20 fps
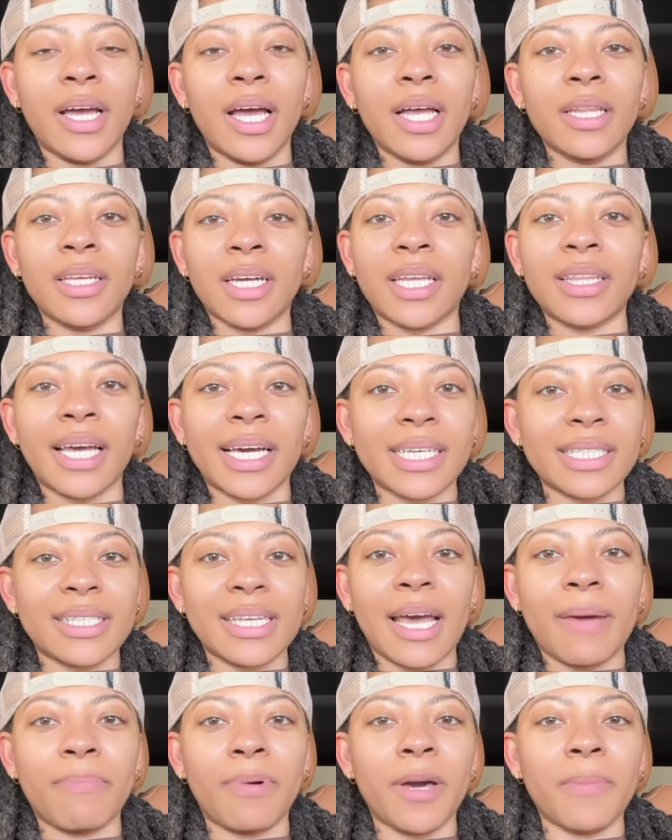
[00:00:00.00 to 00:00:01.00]
looking like a
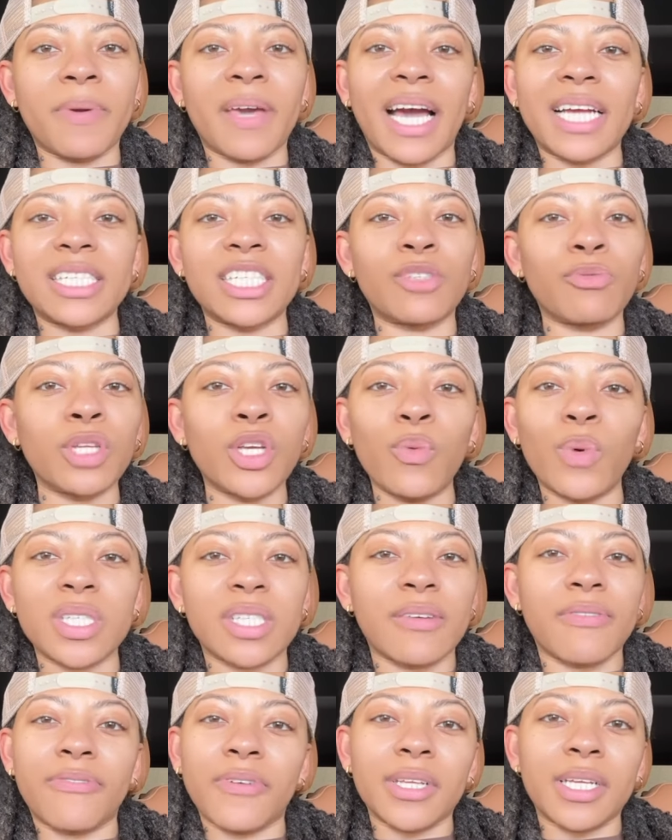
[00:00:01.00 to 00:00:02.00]
sad puppy. I just really
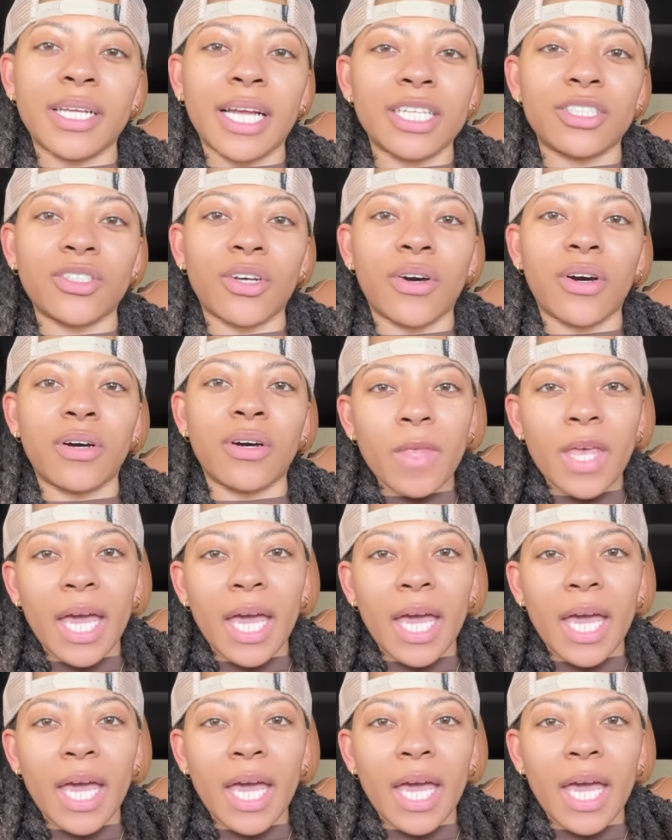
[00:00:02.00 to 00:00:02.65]
wasn't feeling that, y'all.